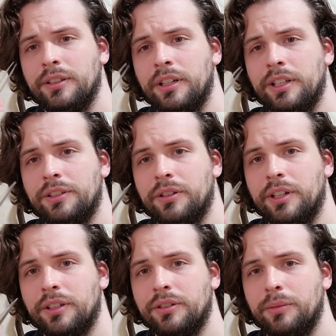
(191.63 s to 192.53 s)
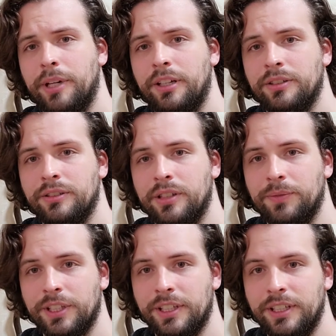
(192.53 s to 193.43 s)
electronics repairs and
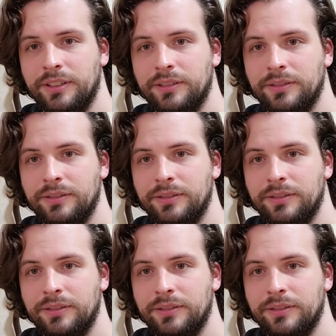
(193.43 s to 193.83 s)
stuff like that.